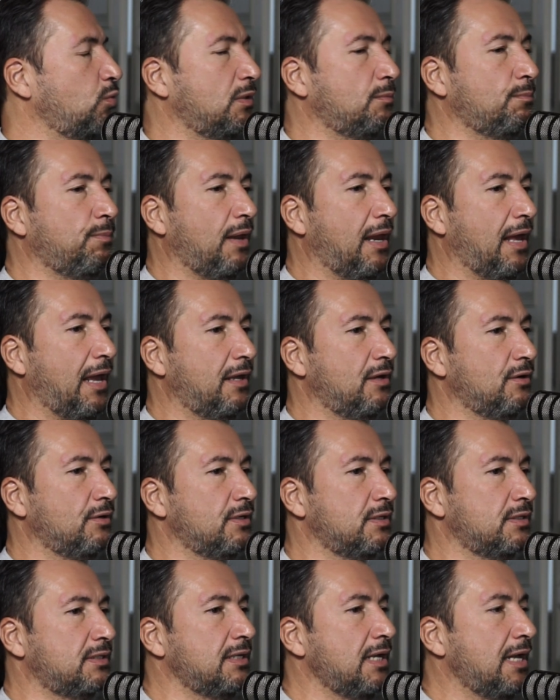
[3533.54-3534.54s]
with
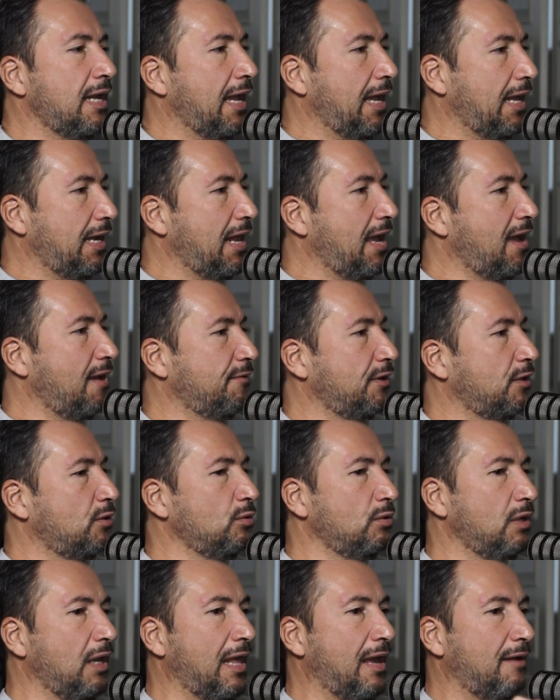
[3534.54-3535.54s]
players and have a
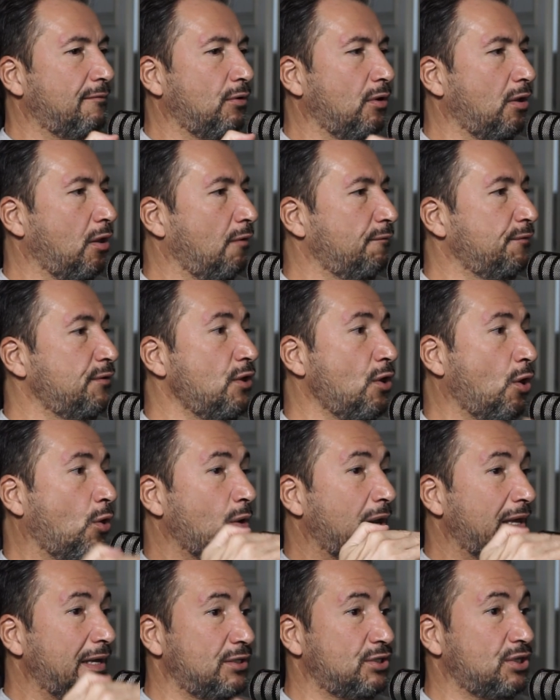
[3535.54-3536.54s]
good level of
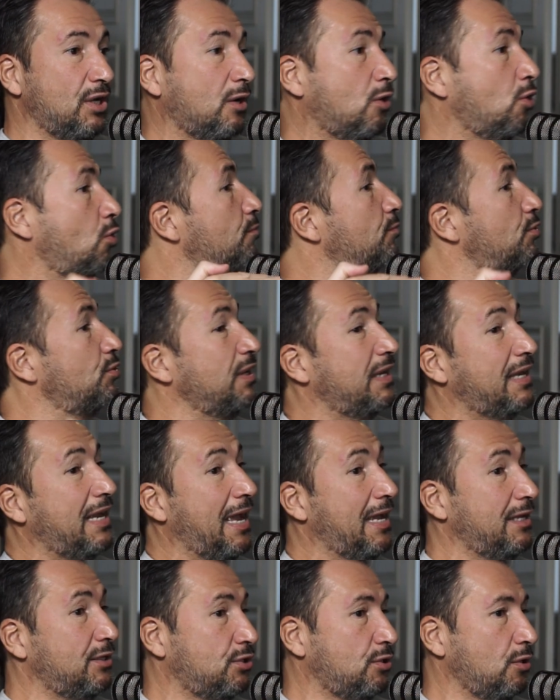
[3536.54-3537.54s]
knowledge and
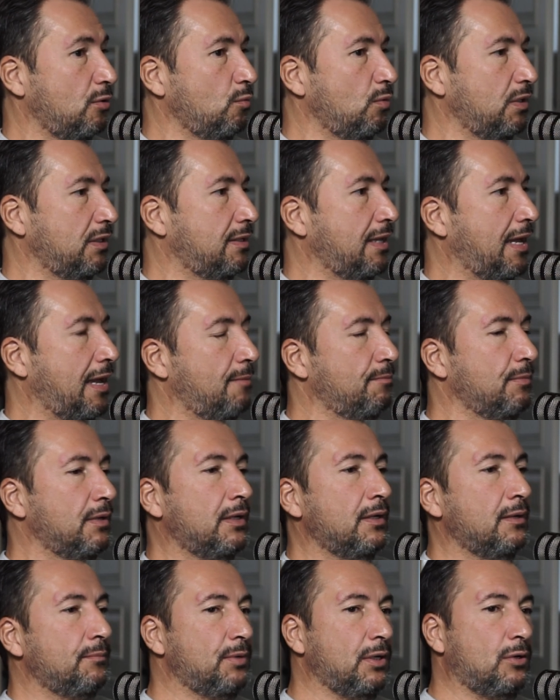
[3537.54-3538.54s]
communication with them,
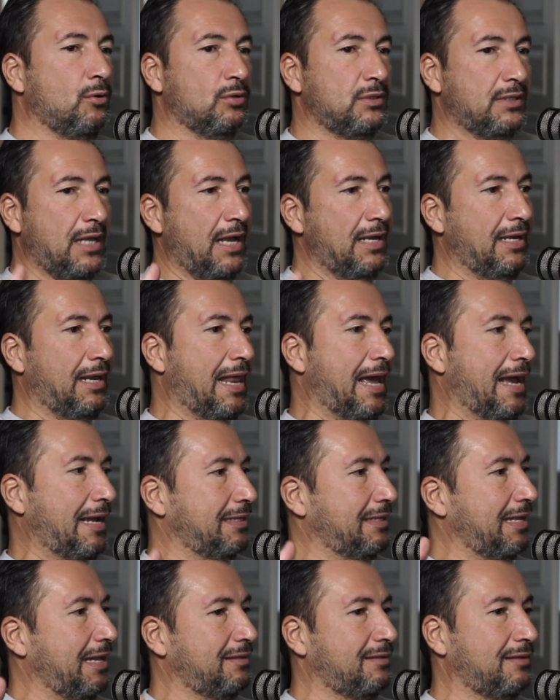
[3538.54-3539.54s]
because I
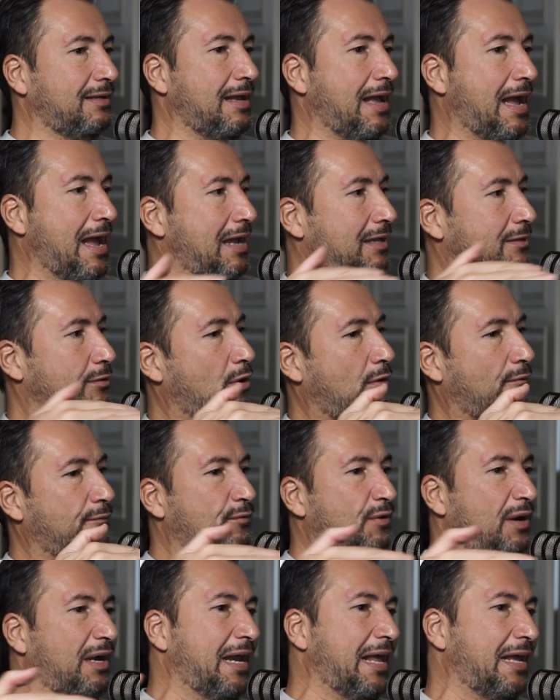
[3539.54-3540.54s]
like that kind
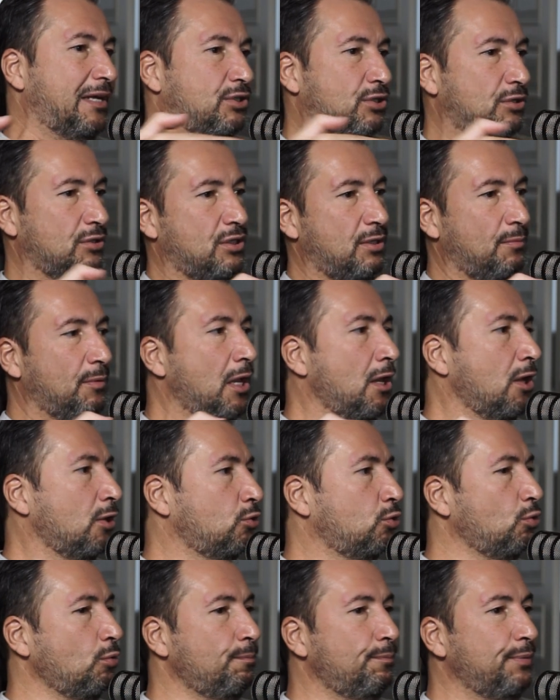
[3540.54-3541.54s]
of relationship,
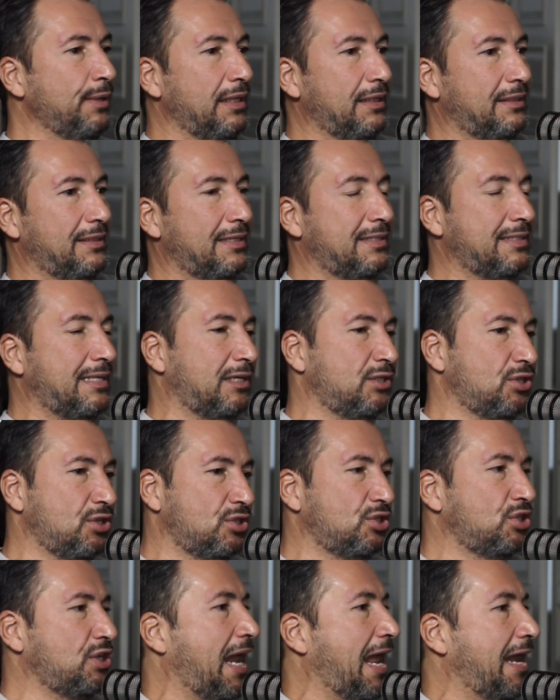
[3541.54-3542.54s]
to build
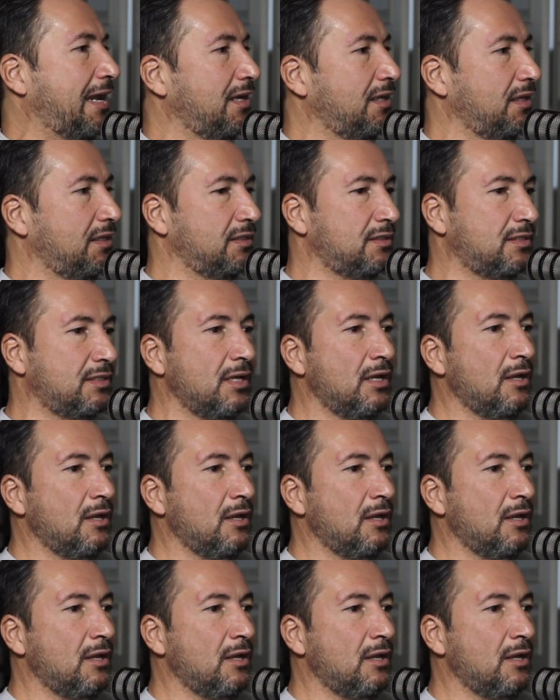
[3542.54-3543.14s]
such channels